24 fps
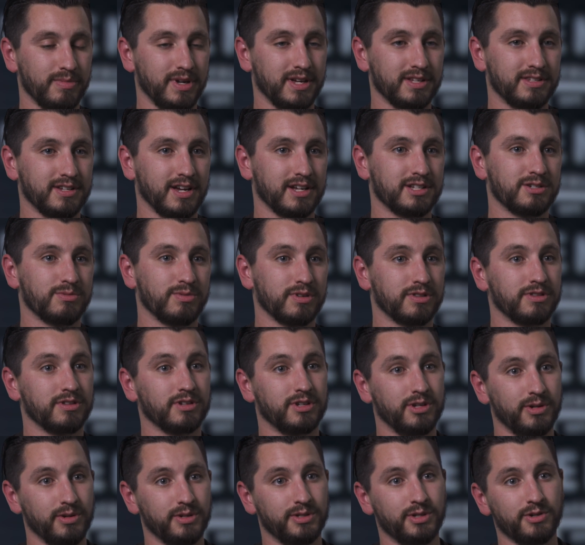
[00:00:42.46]
put me in touch with
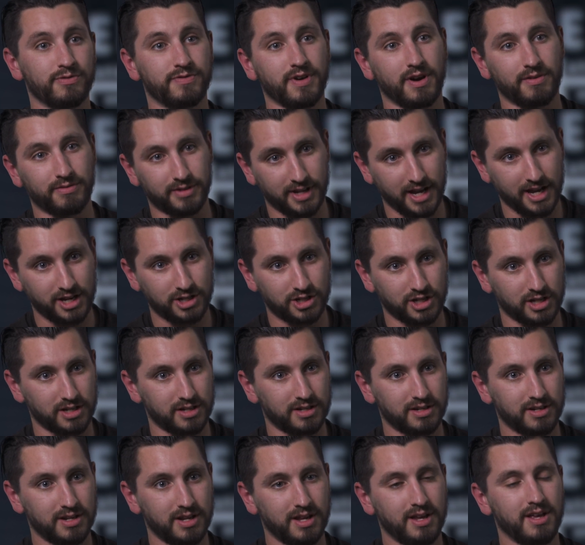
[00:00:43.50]
the QEII
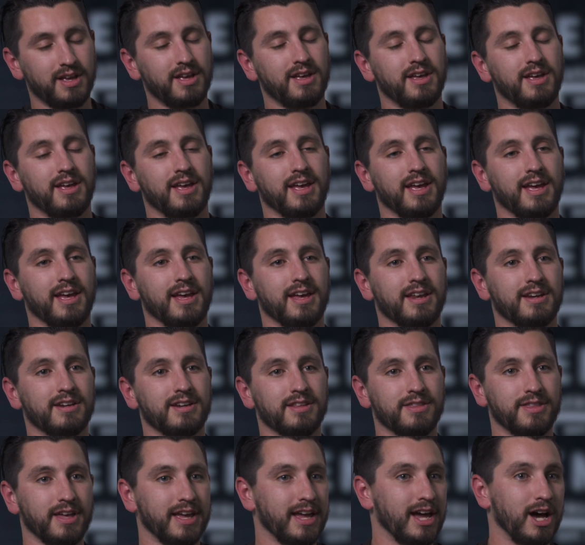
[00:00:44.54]
Foundation,
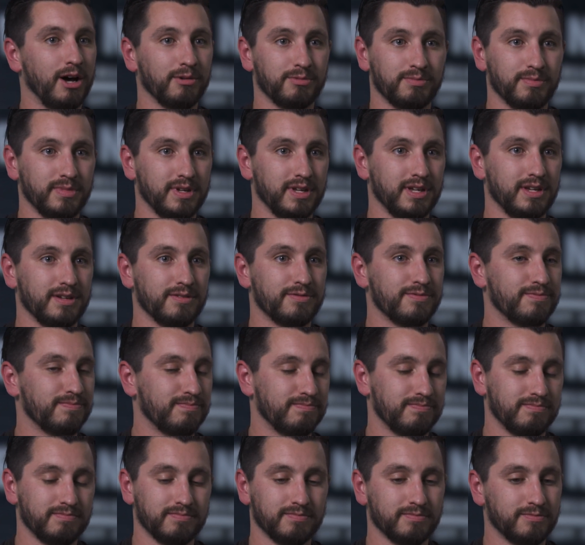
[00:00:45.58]
and they helped me
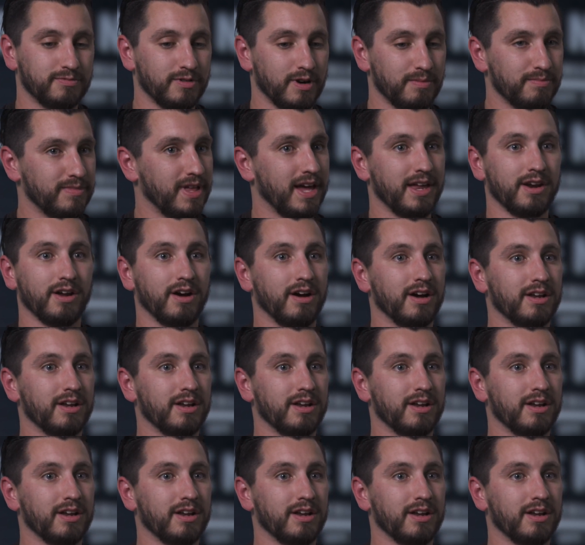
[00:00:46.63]
from then